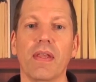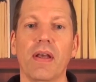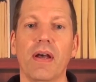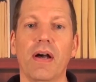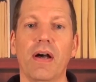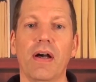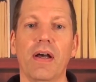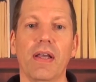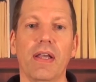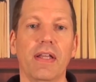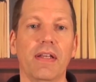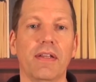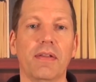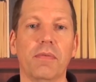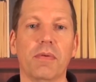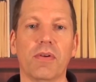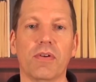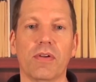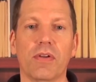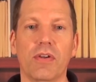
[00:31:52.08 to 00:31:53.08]
uh, in
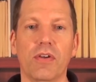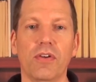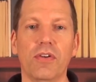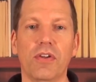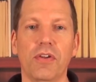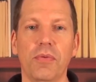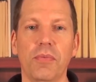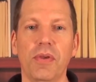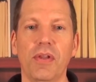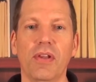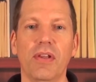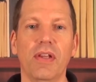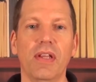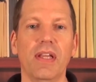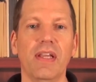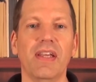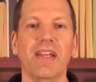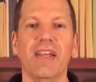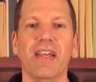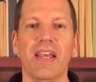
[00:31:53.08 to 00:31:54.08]
good
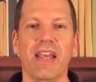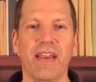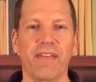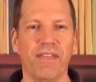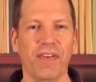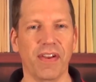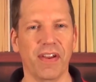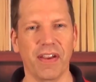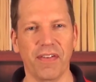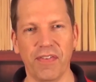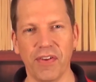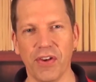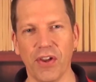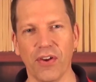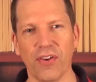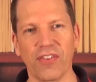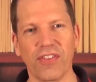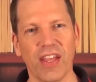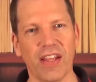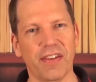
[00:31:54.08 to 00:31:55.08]
community? Have you, have you
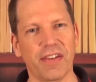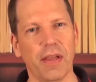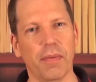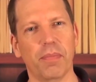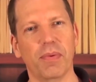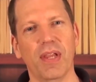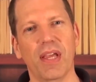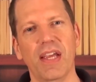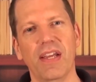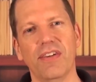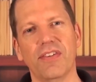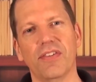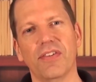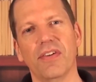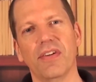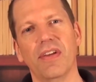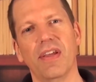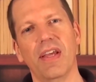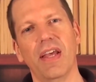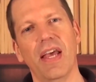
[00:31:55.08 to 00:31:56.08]
noticed that
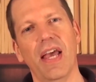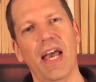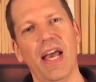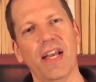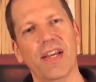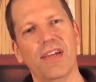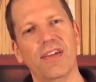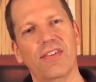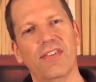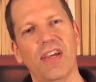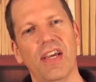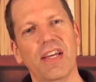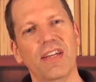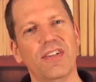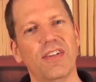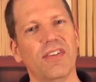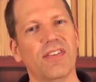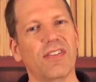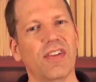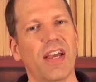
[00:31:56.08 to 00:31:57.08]
temptation,
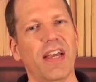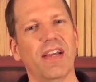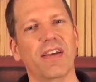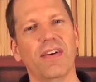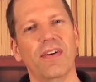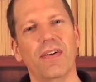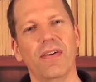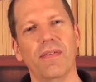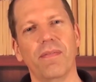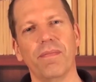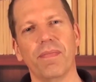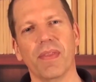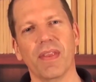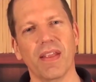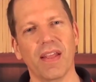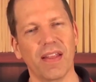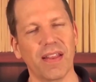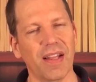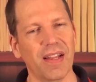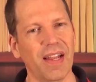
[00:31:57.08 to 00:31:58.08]
accusation cycle
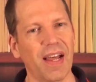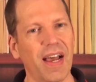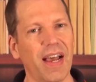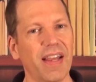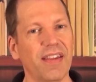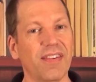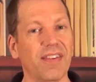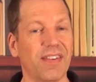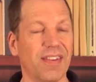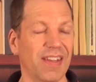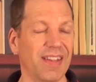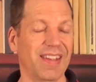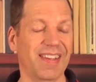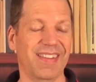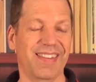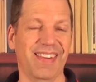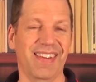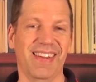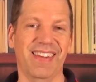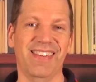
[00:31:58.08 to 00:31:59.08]
and the lies? Is,
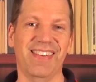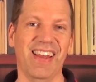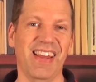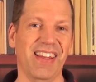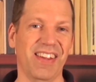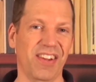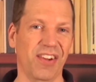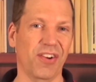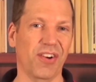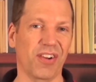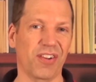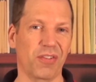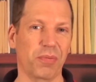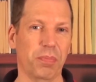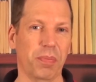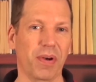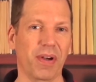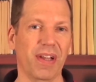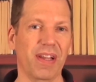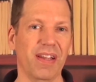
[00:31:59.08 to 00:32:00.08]
is, is that your
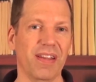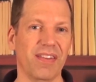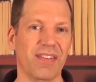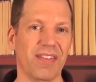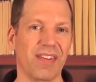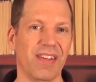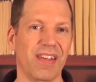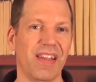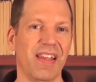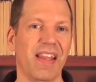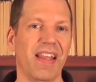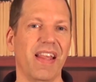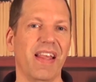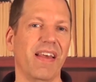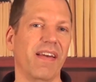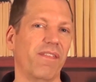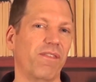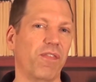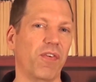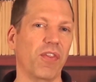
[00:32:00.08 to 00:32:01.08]
experience?
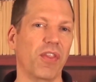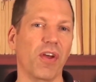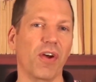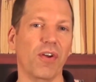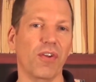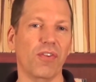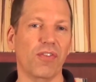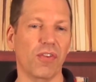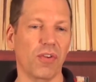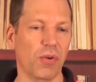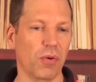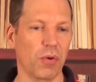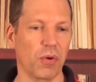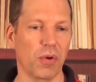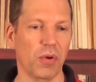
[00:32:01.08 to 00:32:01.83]
For those who,